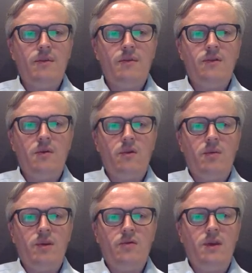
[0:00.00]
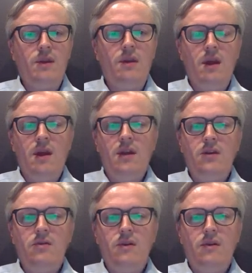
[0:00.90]
somewhere between
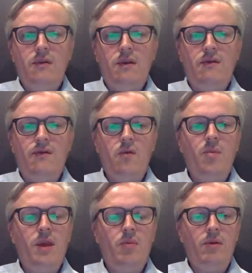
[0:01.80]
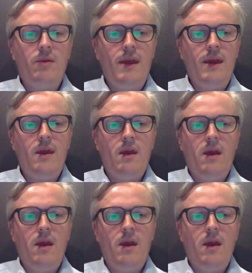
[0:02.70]
2 and 3 or 4 people there.